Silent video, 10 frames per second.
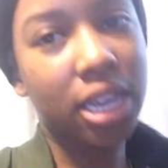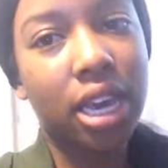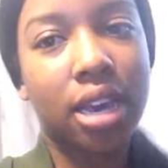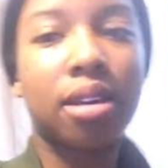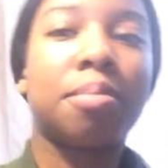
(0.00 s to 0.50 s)

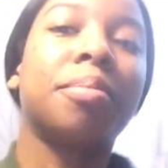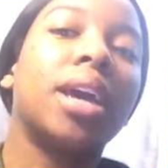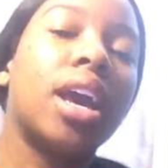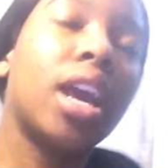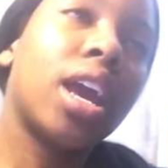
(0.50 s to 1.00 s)
p.m.
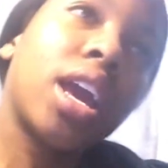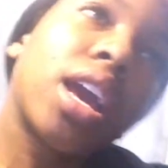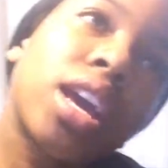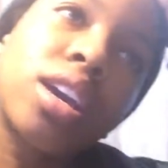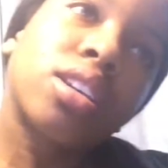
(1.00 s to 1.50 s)

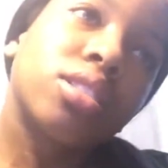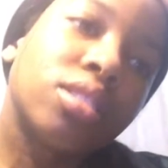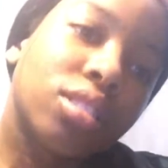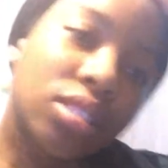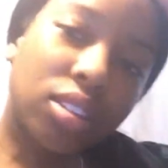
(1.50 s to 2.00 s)

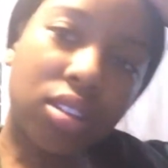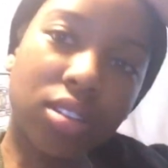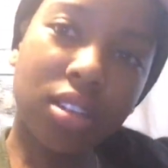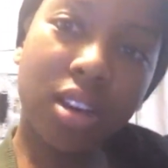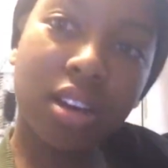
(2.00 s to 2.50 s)
And
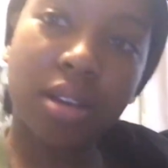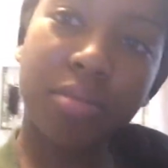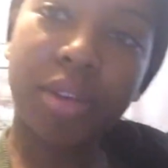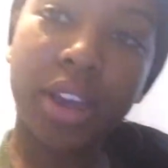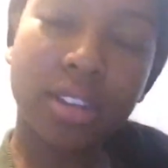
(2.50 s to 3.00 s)

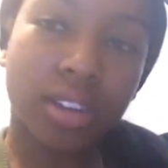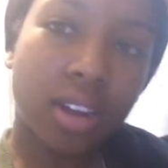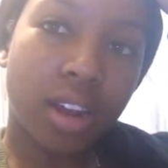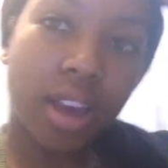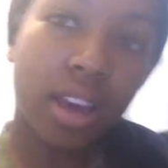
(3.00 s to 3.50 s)
right under
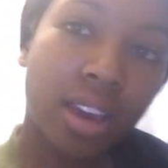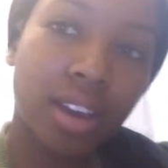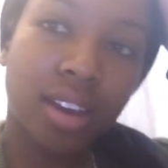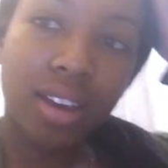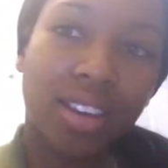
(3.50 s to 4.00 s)
the light,
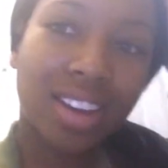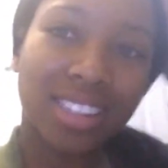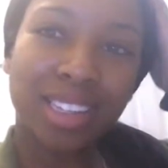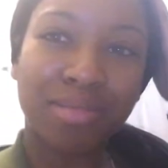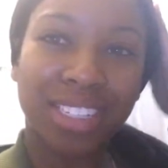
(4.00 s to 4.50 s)

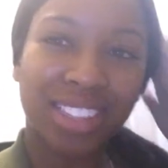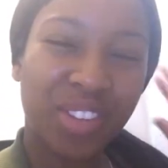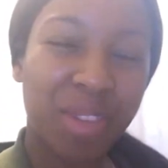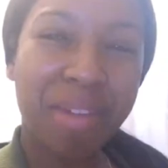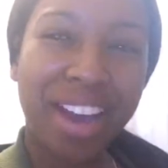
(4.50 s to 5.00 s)
y'all see my stuff in the